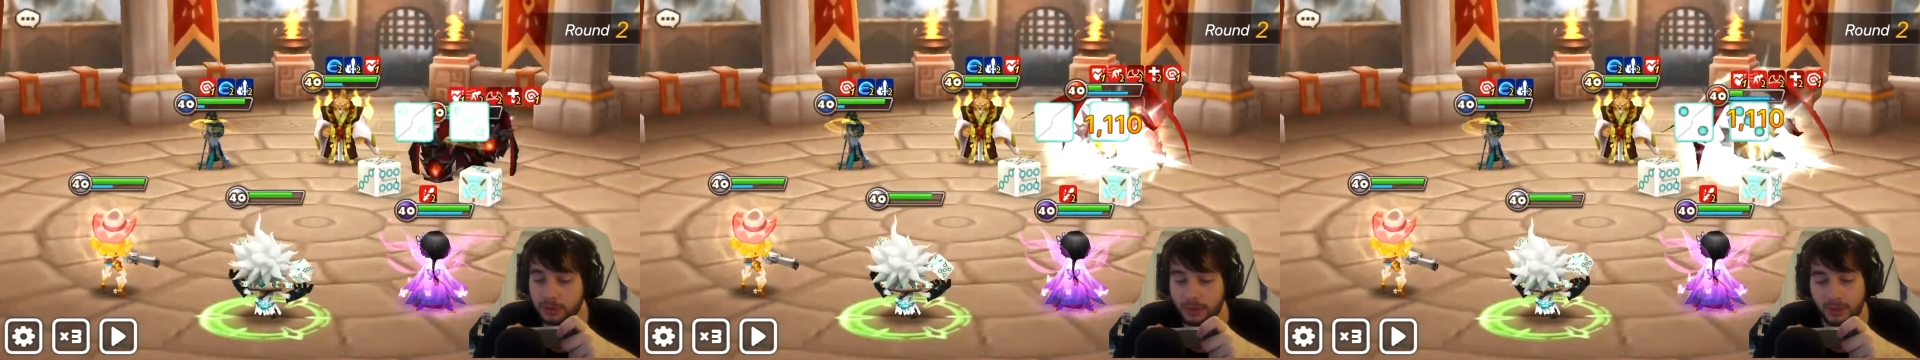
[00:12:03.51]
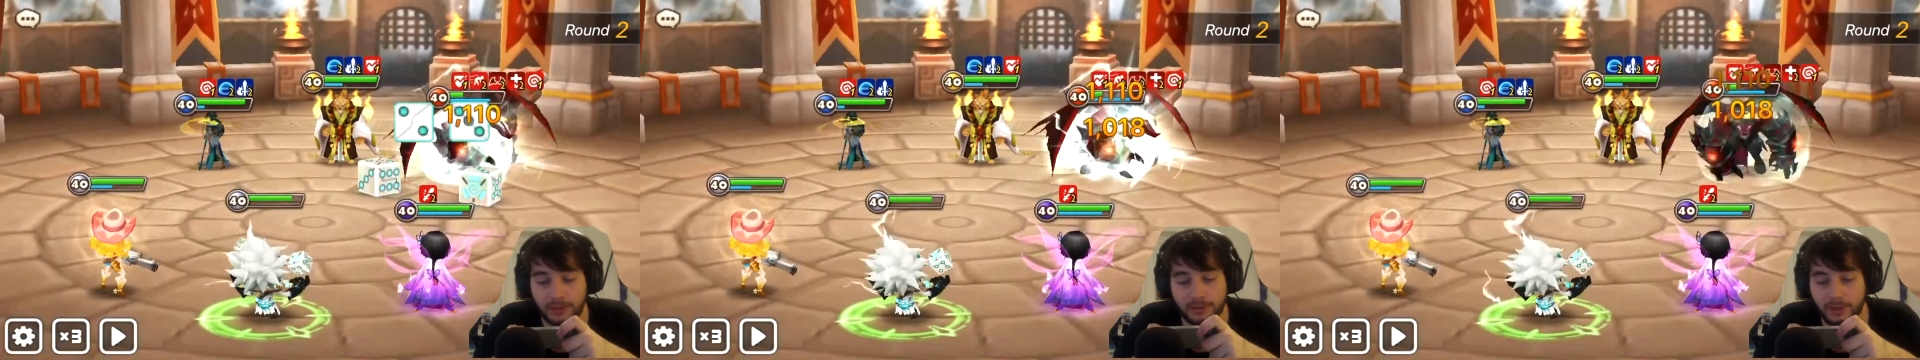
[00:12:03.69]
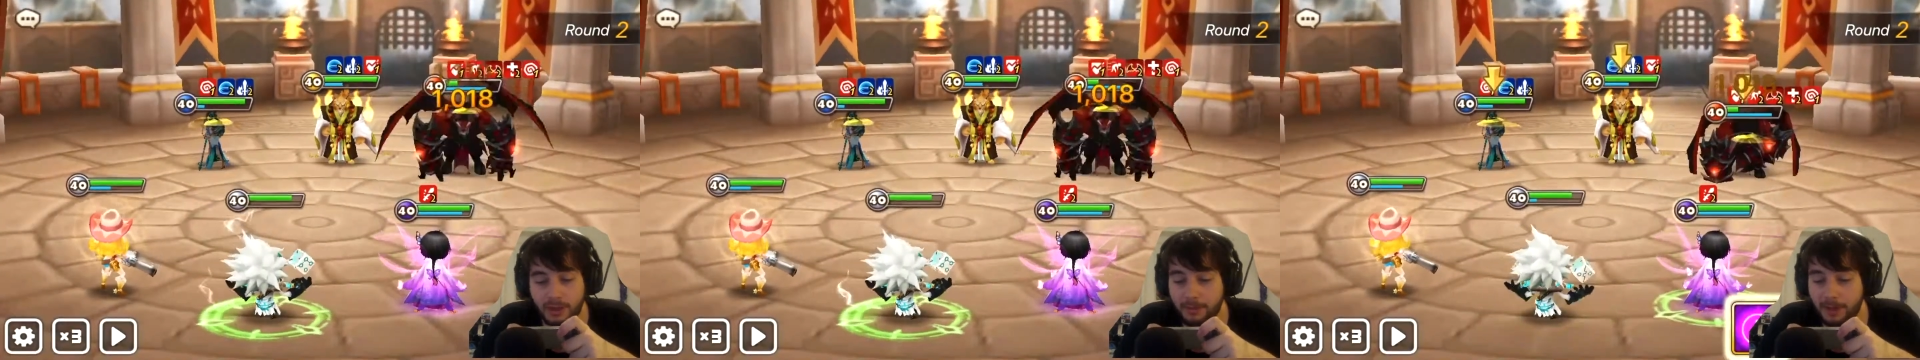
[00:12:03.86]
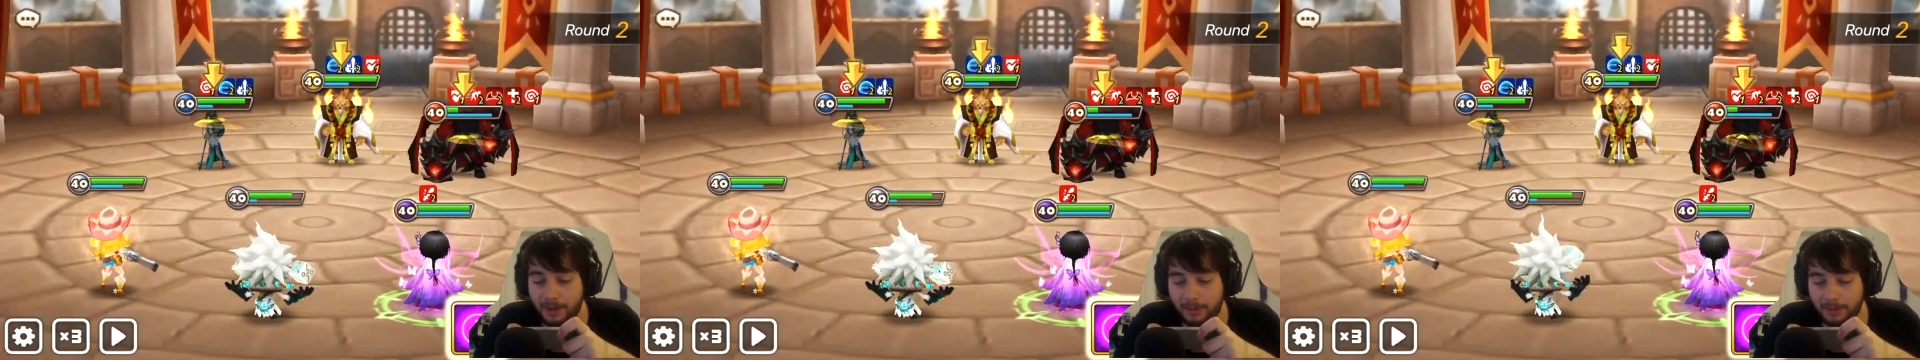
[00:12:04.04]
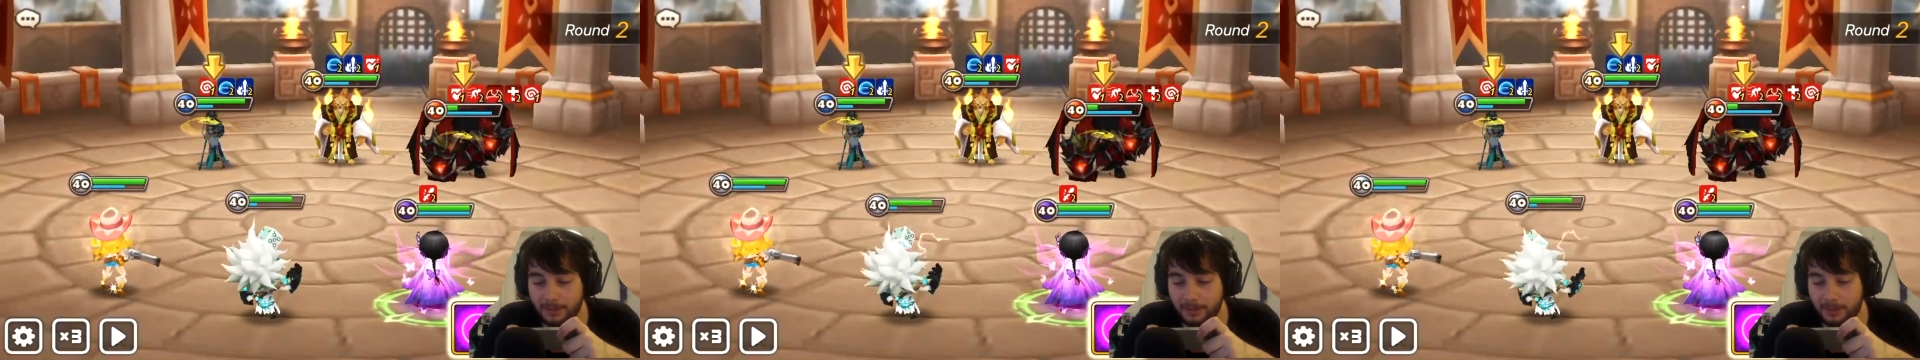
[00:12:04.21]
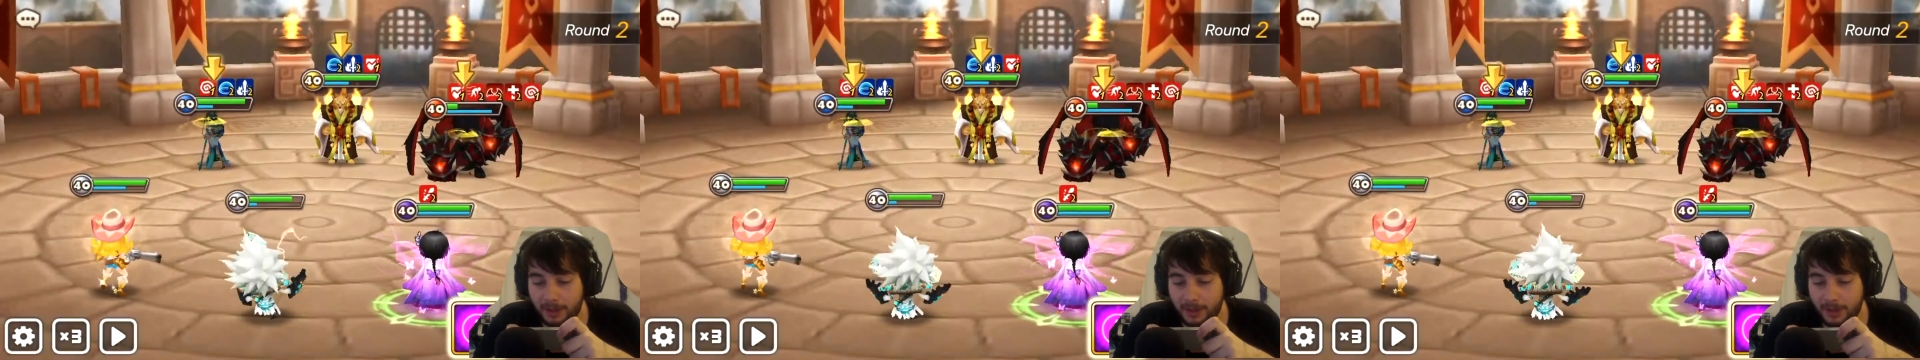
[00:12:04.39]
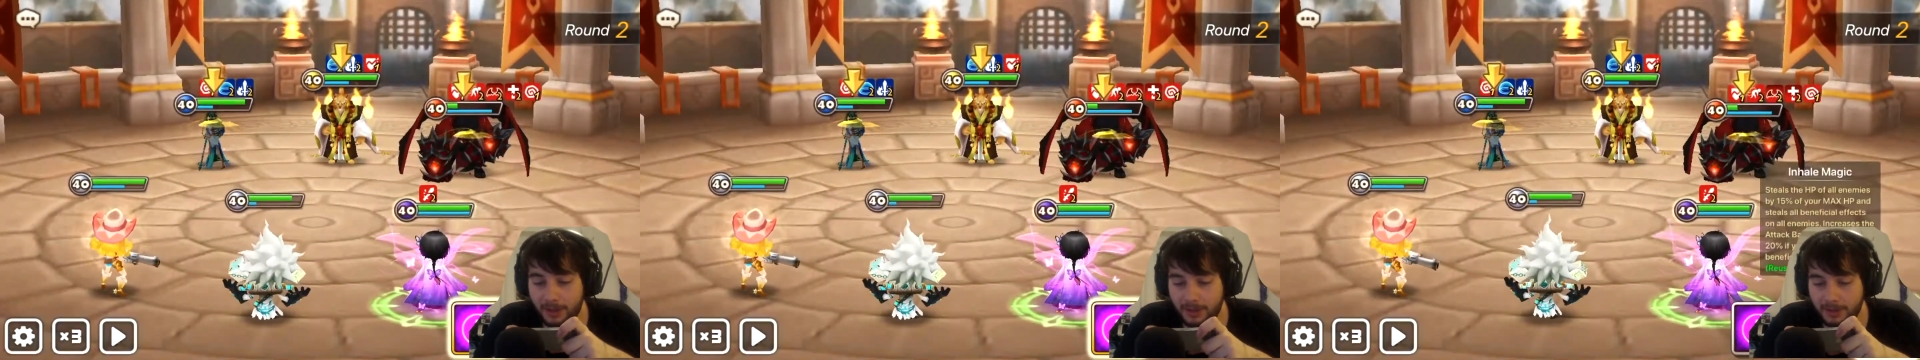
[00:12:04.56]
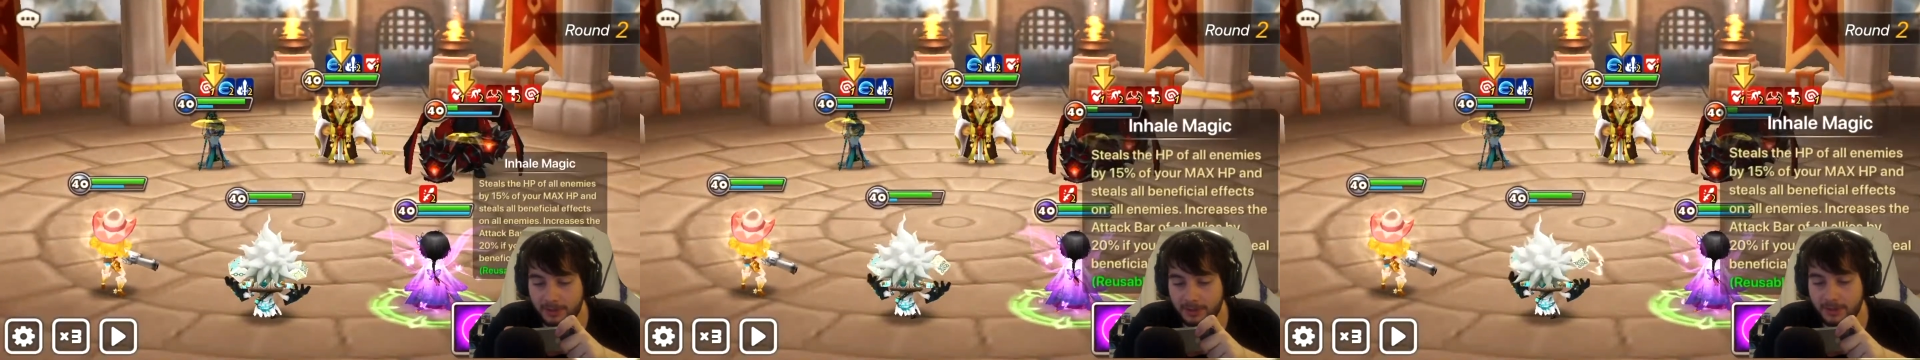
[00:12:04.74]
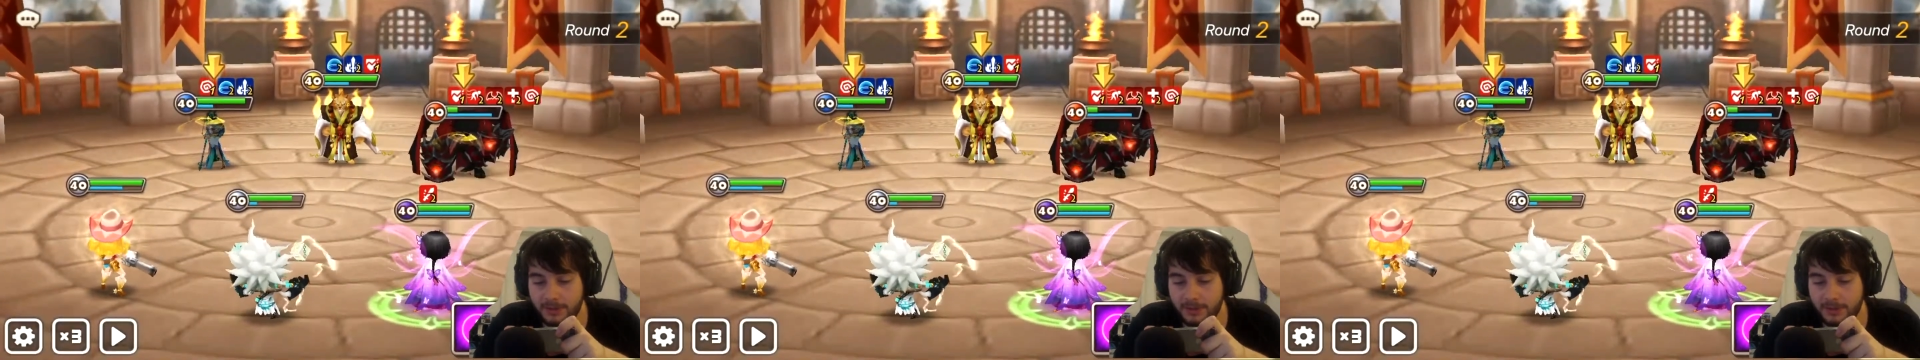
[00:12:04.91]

stuns. I'm happy with that.